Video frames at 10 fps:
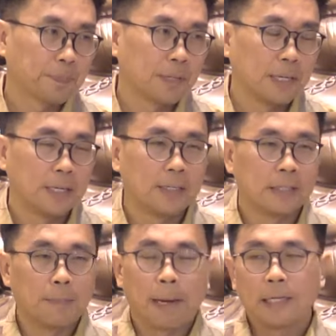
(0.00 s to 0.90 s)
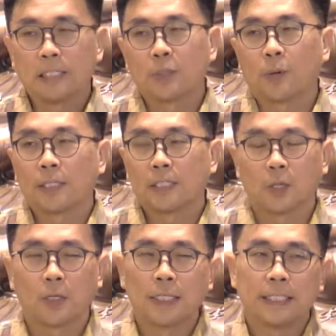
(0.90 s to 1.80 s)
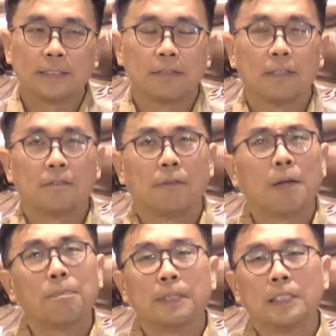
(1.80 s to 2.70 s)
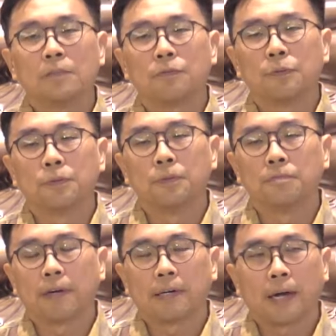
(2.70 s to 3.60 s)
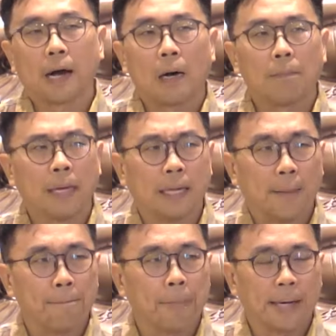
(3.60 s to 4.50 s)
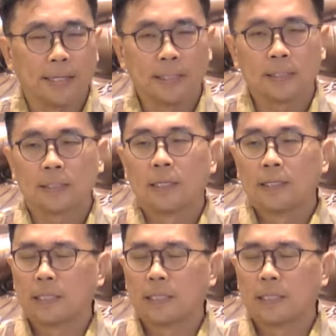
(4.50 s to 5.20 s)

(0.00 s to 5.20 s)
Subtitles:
Okay, the mind is quite solid, very peaceful, very calm and unbiased.